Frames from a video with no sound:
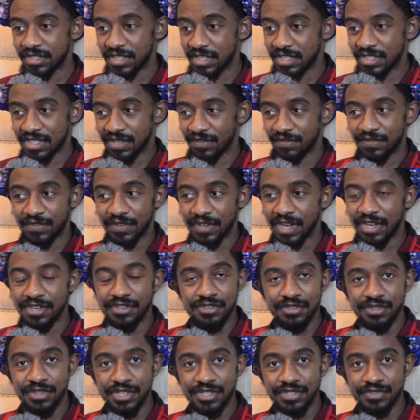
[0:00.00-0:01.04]
is something I
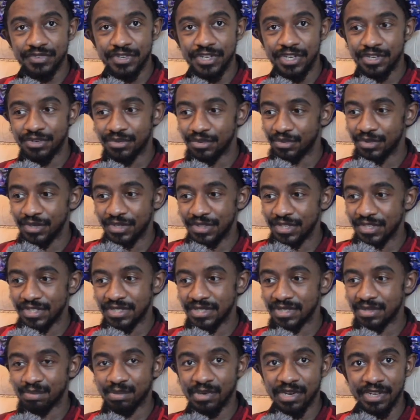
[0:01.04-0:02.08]
do that's really cool, and this
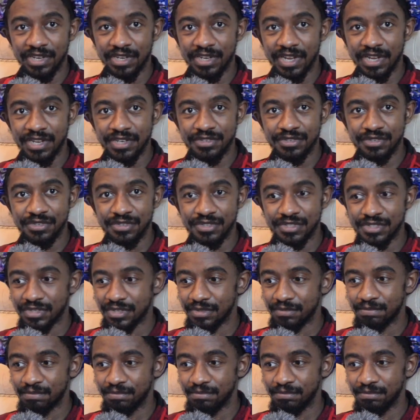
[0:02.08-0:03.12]
is a plugin I
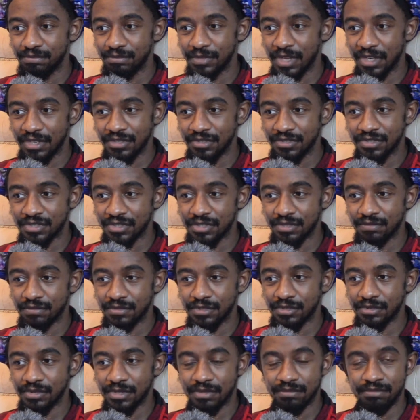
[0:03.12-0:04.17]
used to
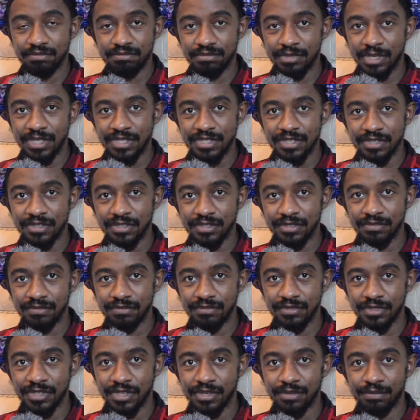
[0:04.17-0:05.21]
do it, basically.
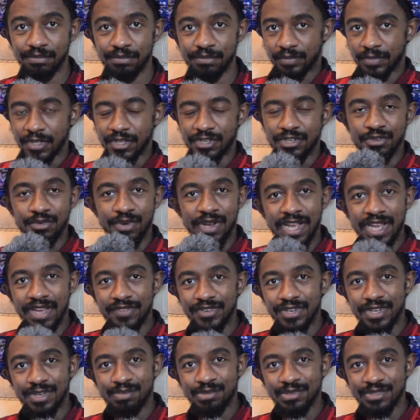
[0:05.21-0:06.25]
Yeah. Do I
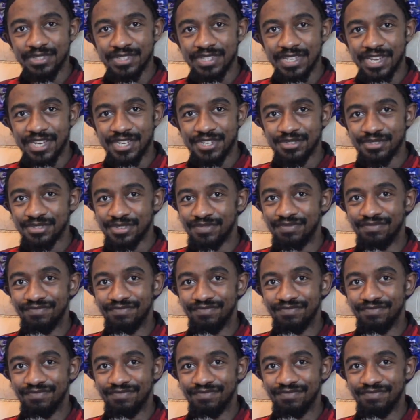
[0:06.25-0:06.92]
have an upload schedule?